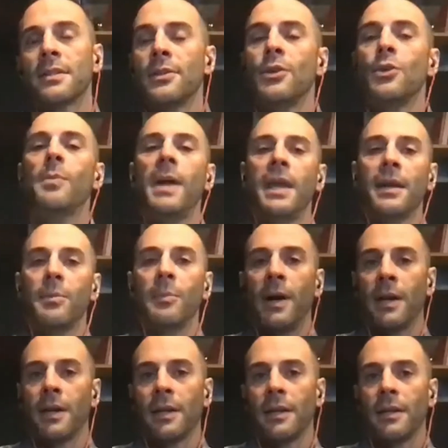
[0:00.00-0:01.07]
you make
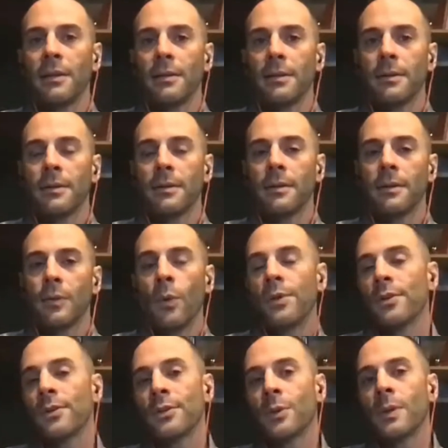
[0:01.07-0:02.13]
money when
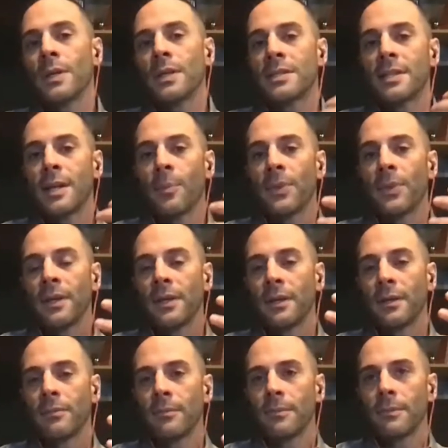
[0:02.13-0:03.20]
you're doing
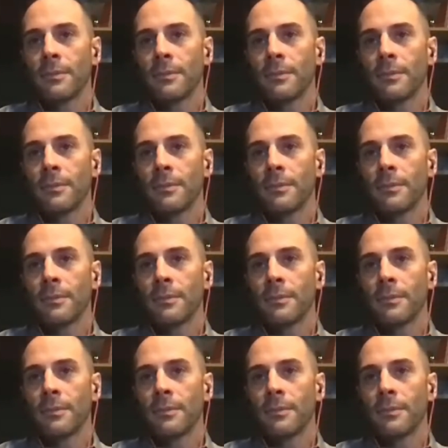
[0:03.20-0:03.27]
something